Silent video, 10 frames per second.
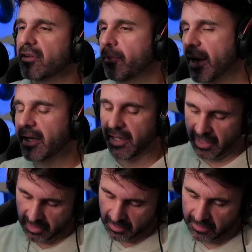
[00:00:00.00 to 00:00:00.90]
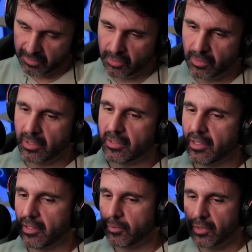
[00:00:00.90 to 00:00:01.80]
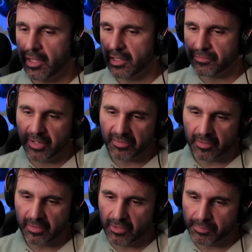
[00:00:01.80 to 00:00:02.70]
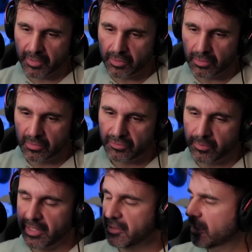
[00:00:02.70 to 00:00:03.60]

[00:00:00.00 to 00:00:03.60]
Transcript: us back into our uh, melodic phrasing there. That was pretty cool. Let's go back